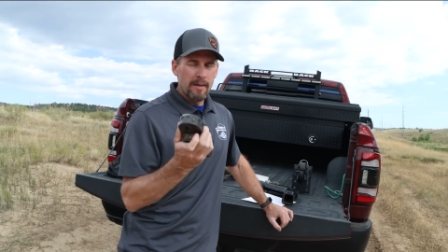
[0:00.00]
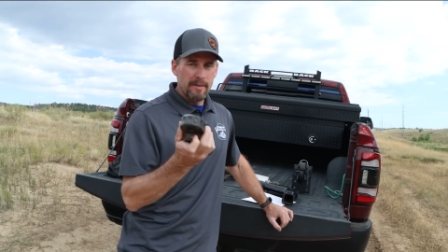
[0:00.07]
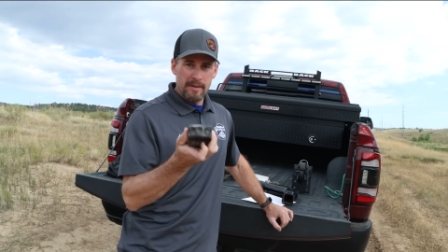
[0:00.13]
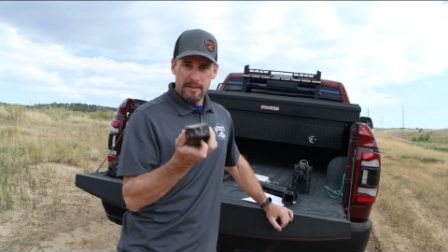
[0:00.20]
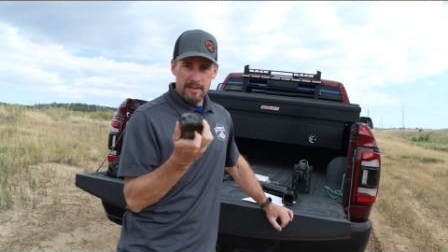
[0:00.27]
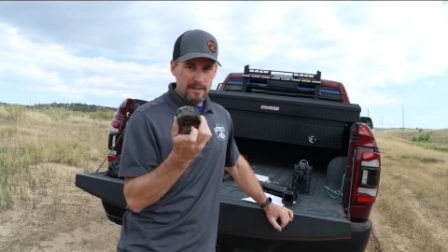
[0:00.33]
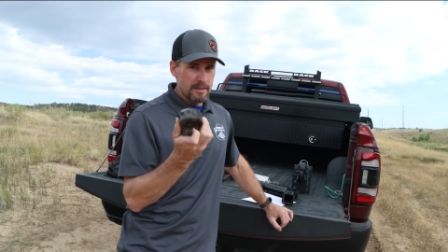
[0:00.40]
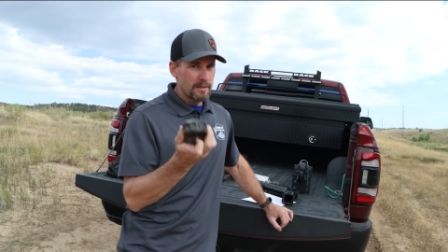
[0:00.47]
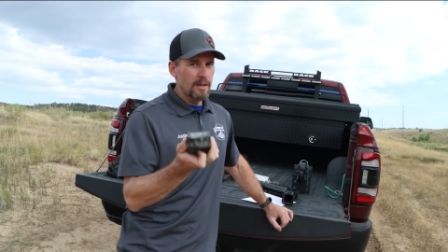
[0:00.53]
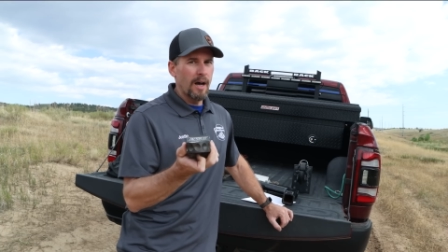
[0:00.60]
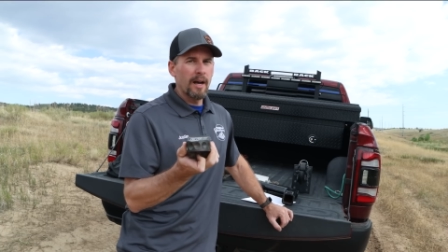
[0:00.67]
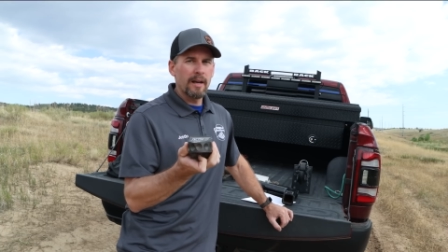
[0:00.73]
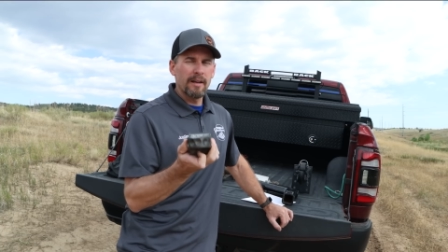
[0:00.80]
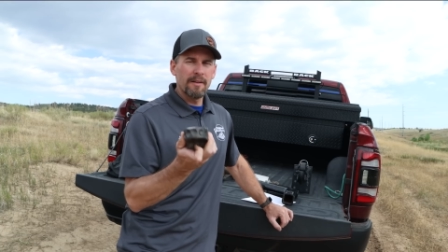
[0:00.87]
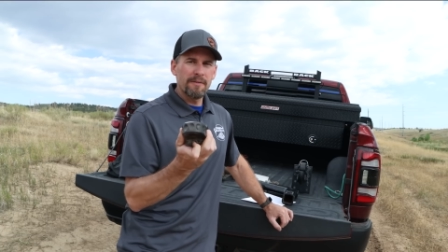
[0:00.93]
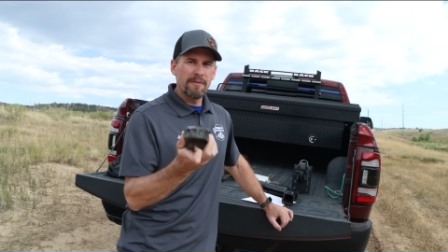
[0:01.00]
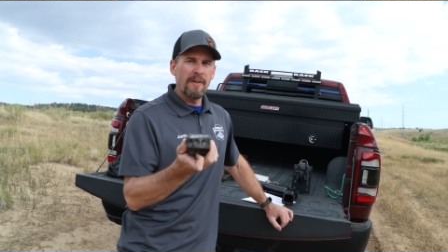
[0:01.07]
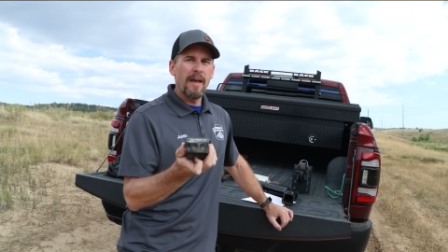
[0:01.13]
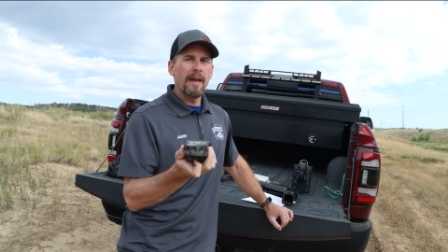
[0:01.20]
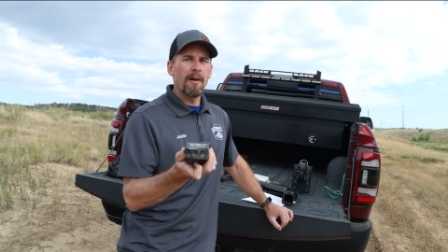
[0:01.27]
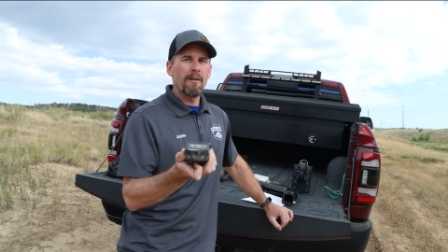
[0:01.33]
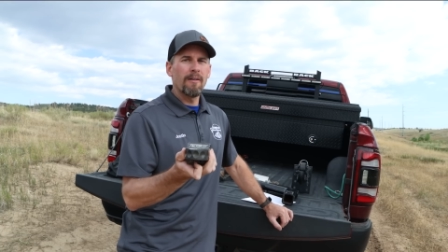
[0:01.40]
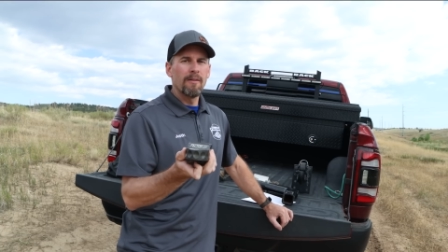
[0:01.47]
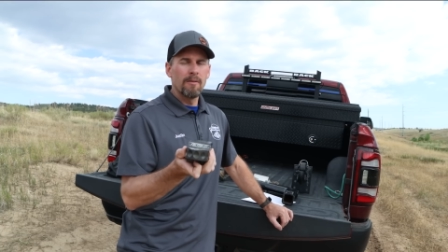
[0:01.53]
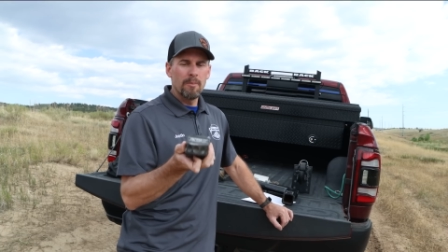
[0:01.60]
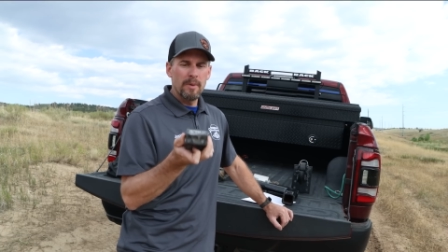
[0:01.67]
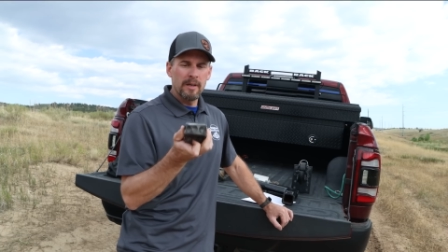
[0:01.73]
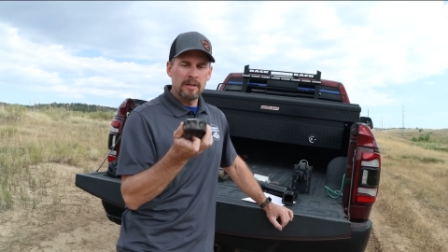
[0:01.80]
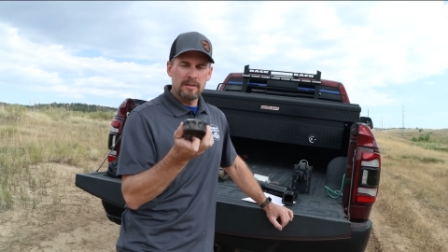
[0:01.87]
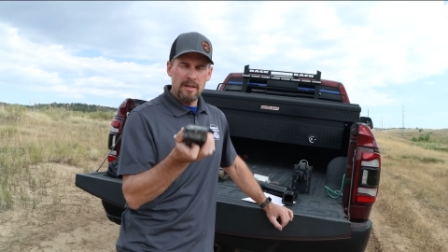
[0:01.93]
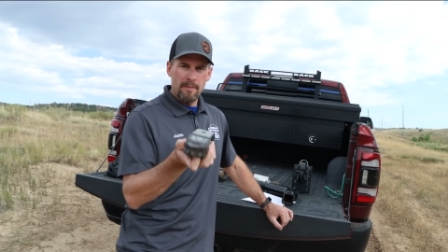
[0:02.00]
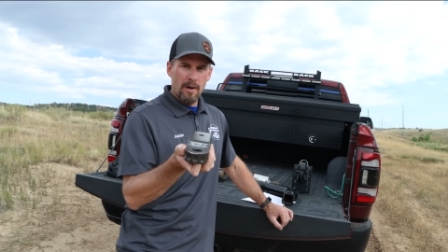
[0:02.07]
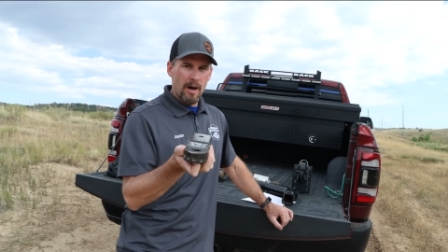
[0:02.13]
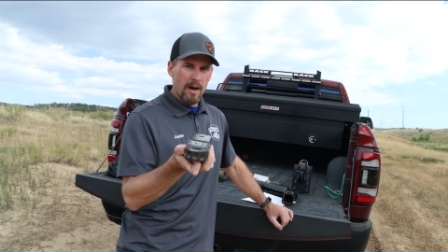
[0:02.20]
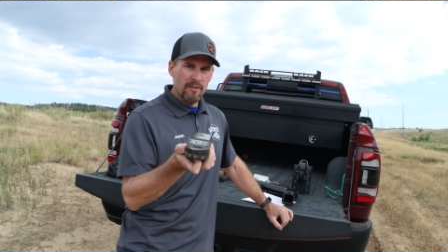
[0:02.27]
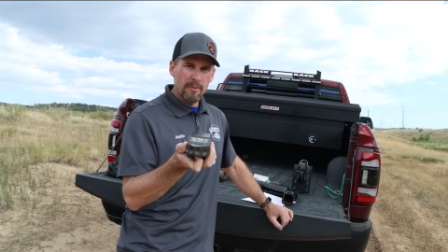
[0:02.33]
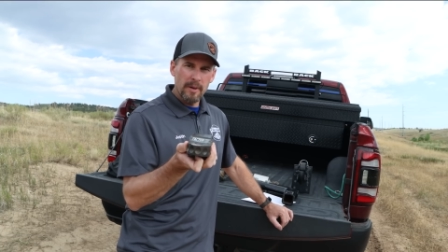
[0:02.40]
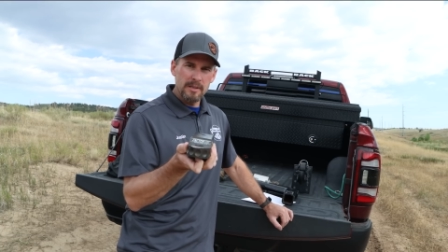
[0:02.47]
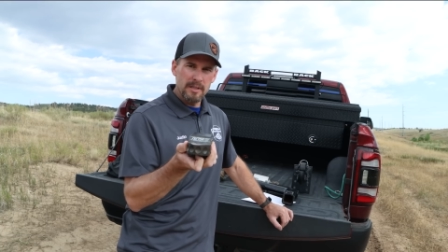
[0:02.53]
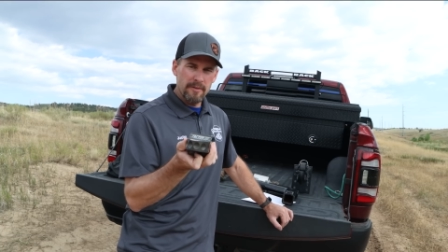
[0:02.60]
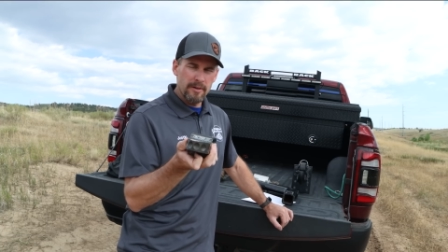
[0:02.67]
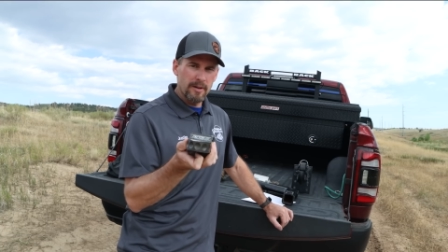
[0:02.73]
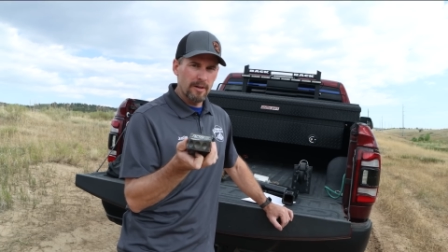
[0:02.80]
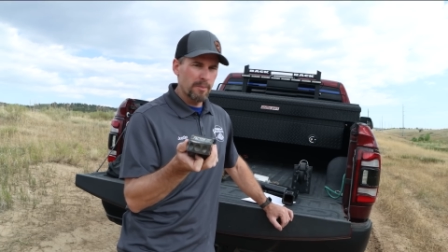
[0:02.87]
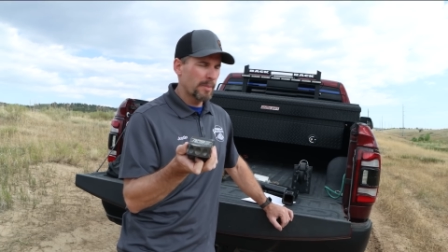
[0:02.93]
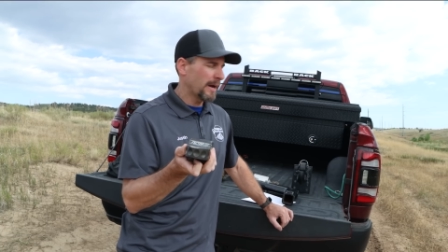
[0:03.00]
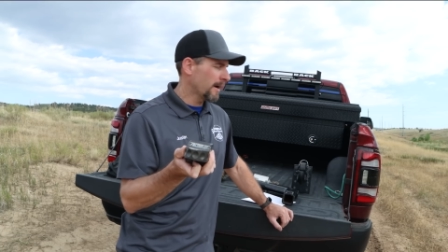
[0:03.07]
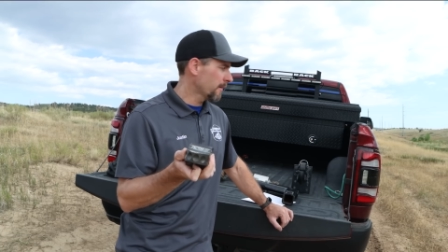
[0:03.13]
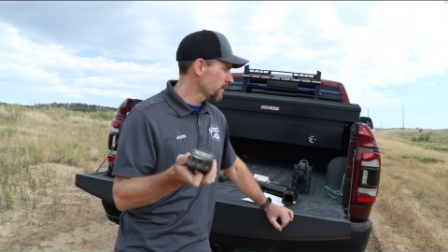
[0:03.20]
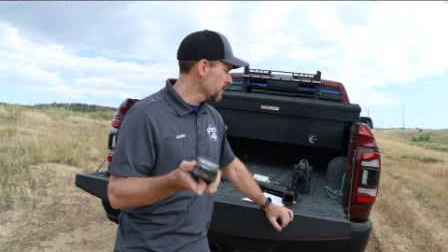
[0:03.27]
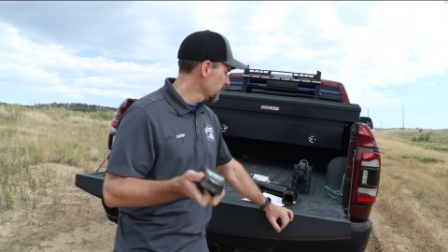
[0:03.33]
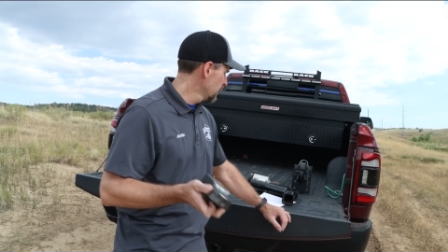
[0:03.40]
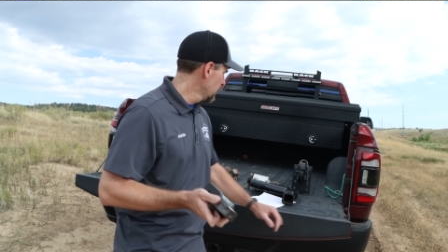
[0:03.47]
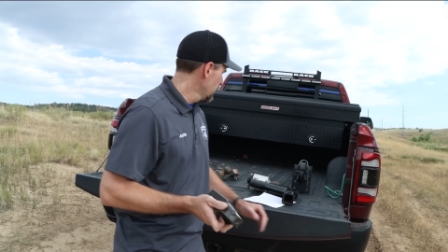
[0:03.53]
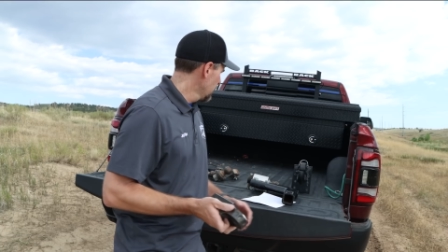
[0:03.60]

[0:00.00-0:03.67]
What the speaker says: This is not gonna fail because I'm off by 700 pounds.